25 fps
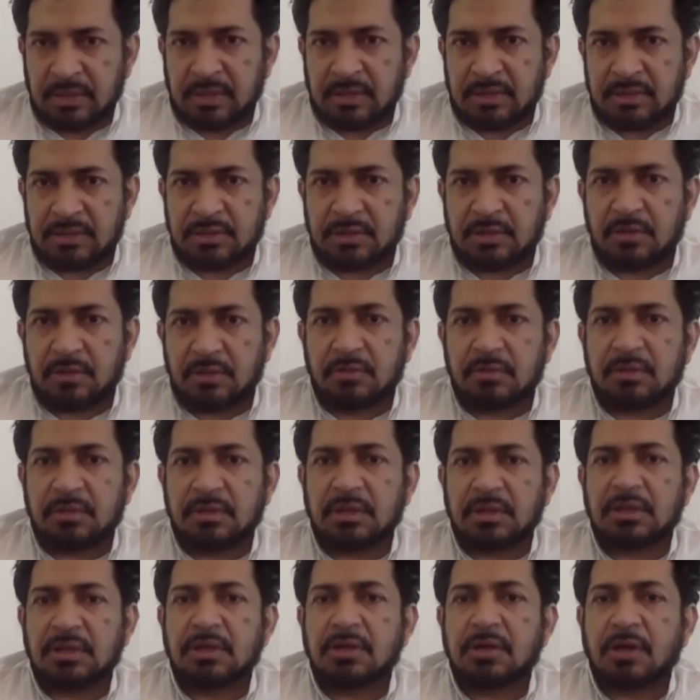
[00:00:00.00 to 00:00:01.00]
So
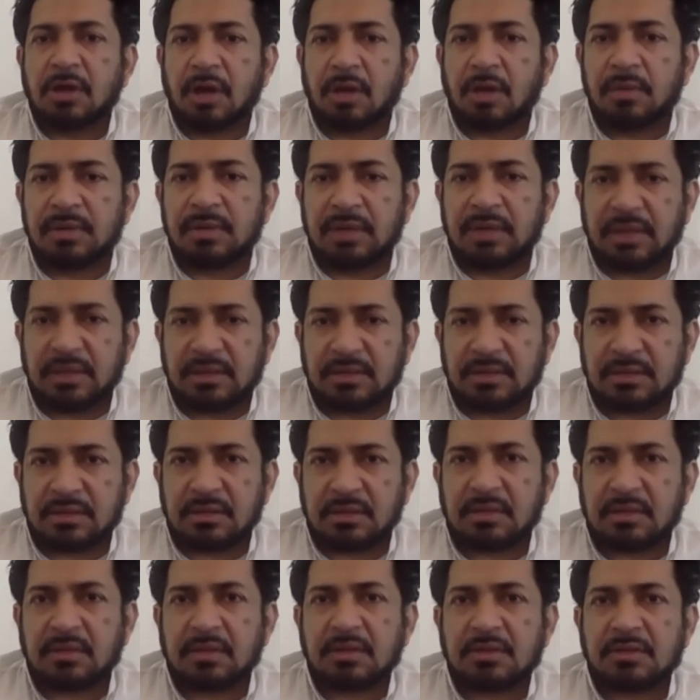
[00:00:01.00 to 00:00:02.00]
the
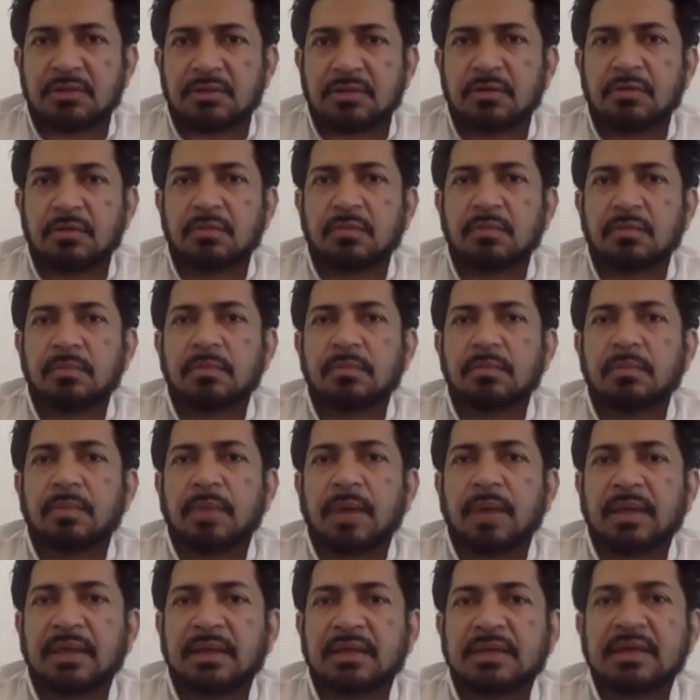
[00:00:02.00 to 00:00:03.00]
denominator, so
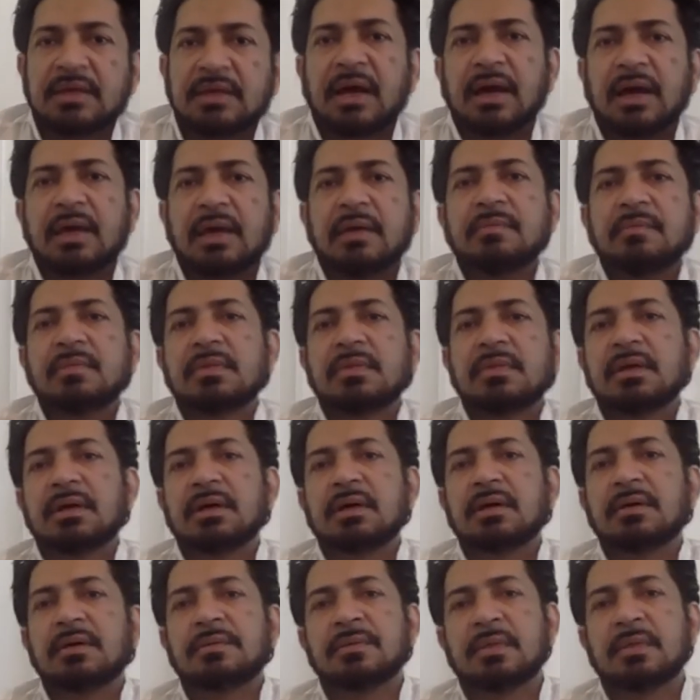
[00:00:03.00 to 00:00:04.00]
by the time
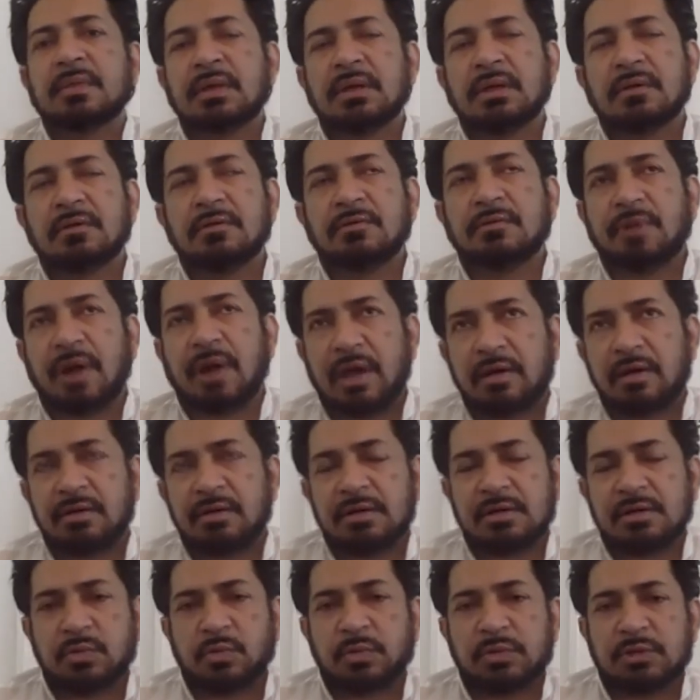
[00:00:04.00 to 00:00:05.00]
the
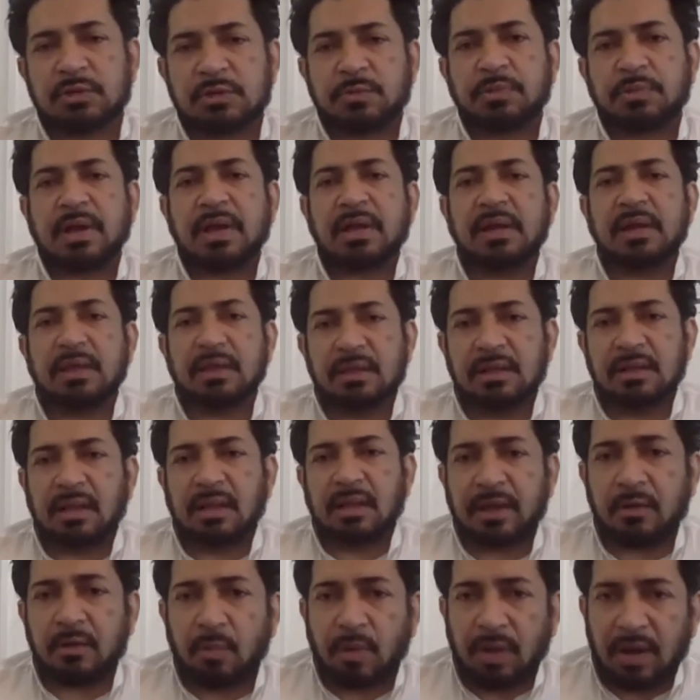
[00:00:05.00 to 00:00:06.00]
virus was spreading
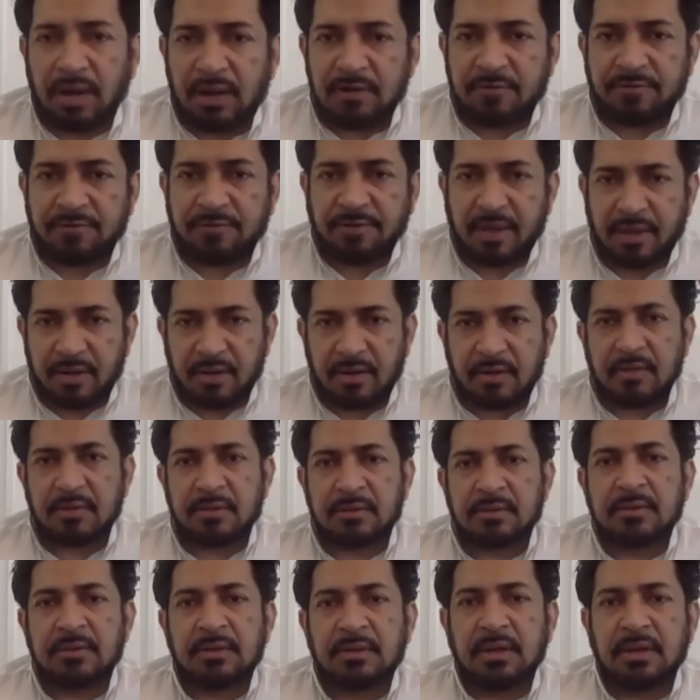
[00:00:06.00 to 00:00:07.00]
like wildfire
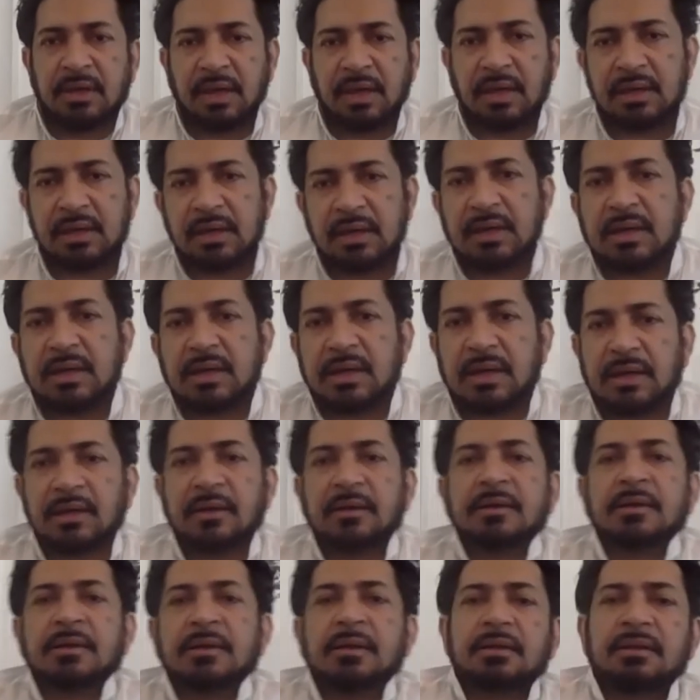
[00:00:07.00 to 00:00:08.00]
in
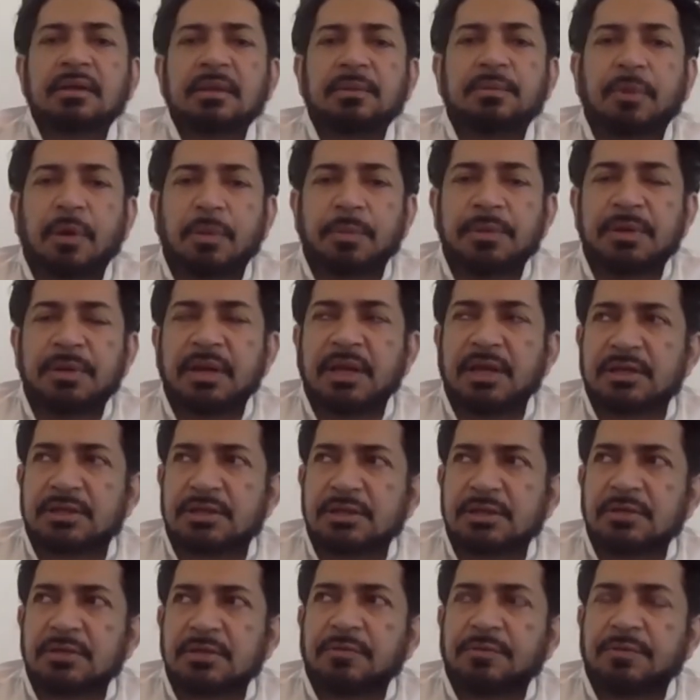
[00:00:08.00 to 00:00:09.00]
India, the
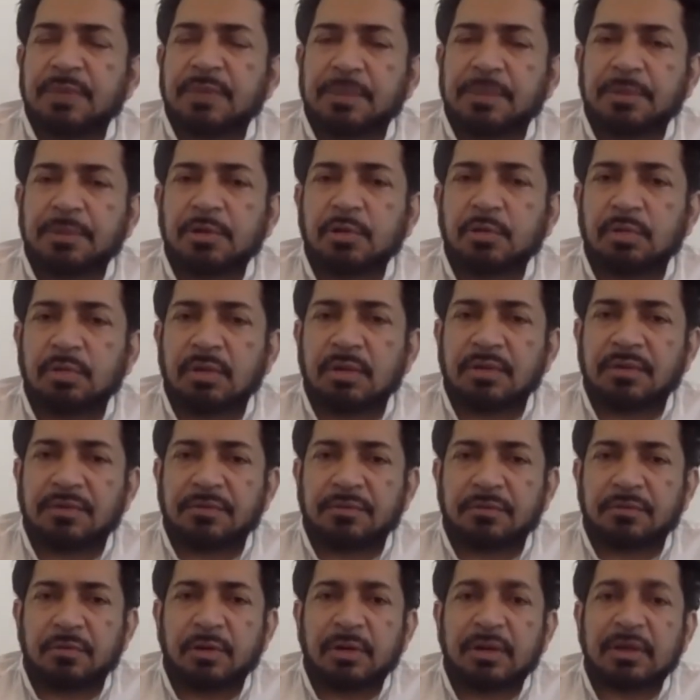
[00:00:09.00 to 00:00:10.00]
population of people
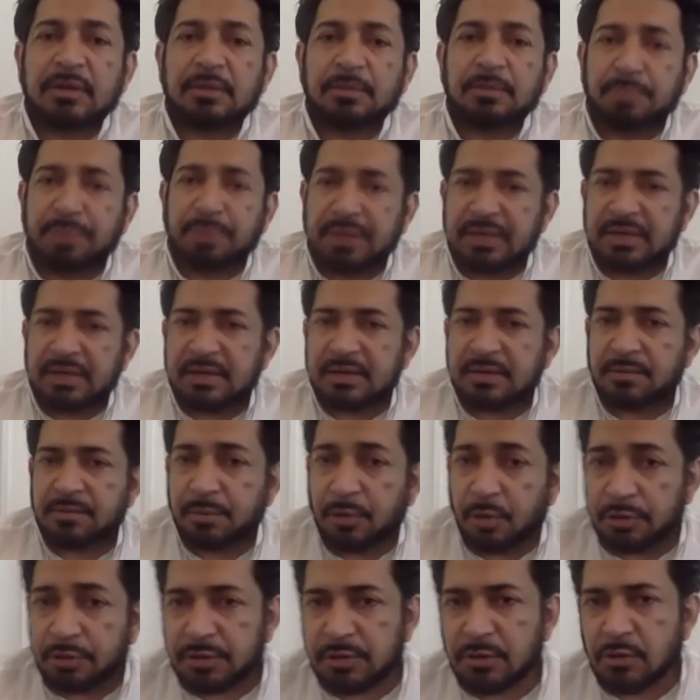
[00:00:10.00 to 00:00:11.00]
who had completed
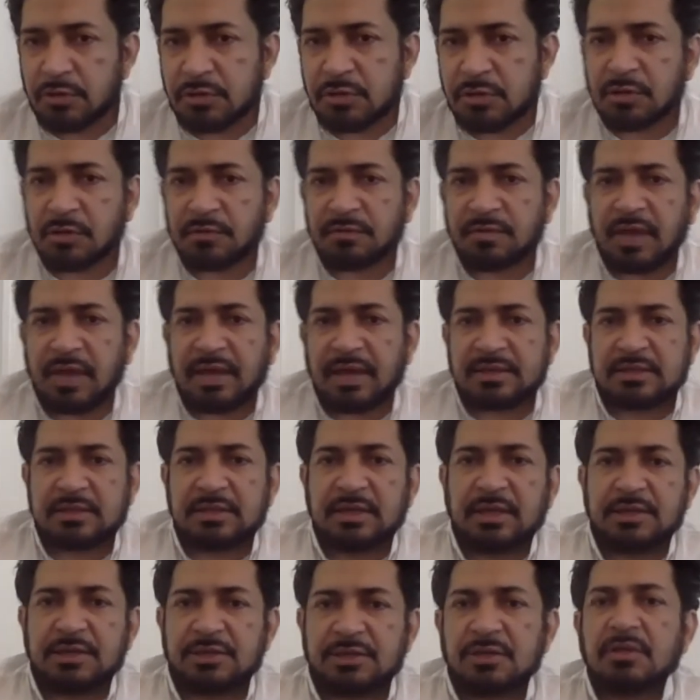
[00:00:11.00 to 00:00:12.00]
both doses of
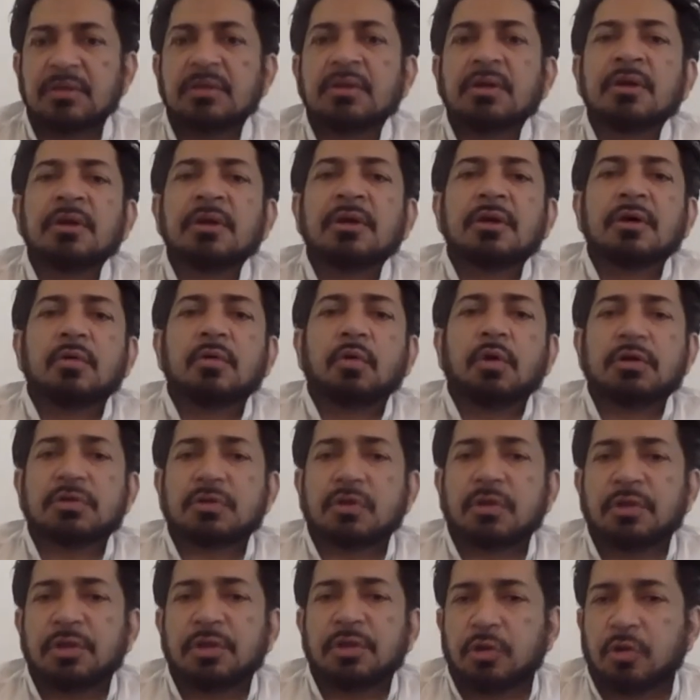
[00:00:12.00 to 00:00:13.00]
vaccination was
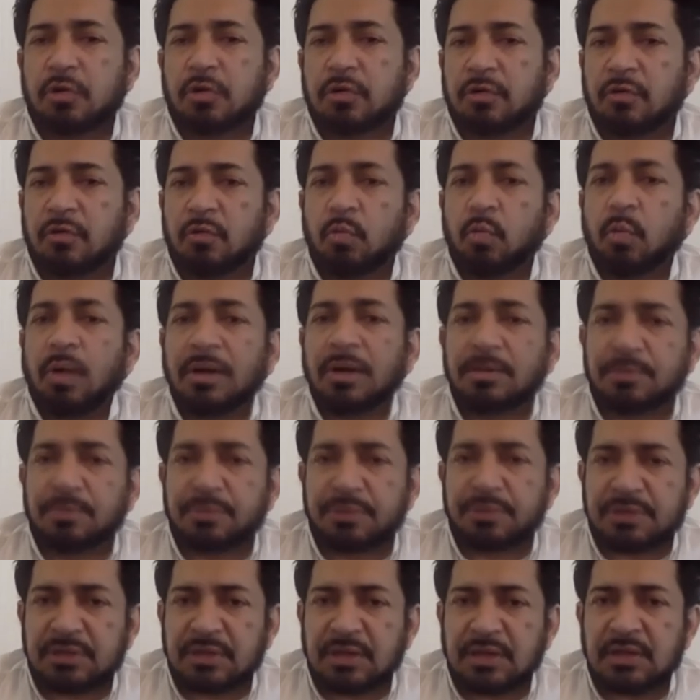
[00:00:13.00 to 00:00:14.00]
on the order of
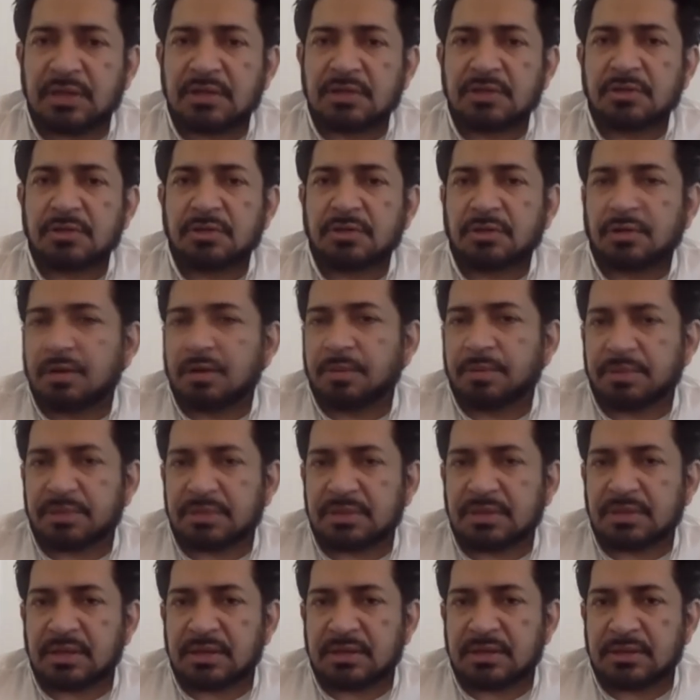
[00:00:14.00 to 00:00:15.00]
1% to
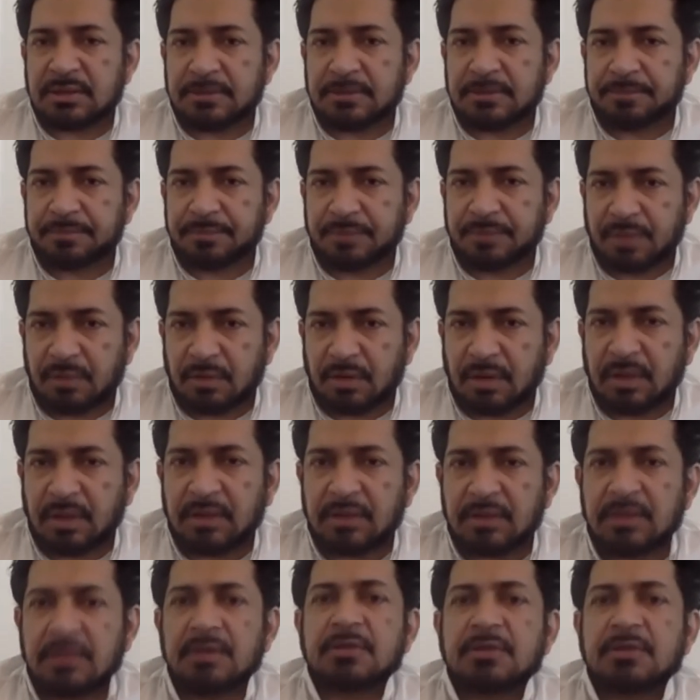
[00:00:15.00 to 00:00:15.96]
3%, right?